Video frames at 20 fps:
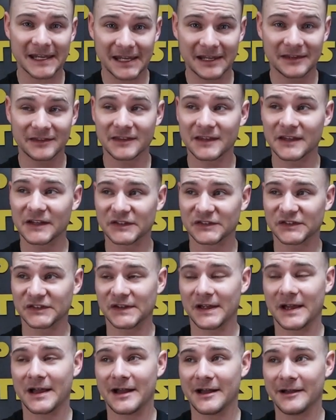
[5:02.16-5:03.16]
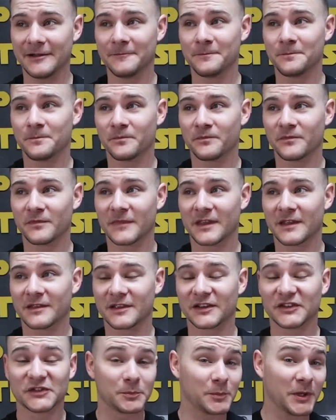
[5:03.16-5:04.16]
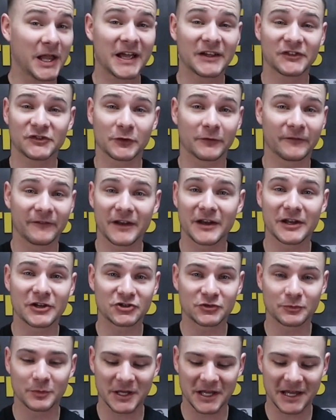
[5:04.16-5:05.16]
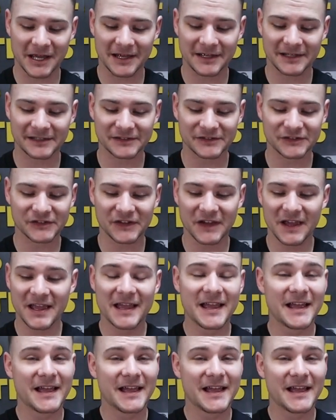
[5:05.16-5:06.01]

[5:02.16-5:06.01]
get this this blaster finished, because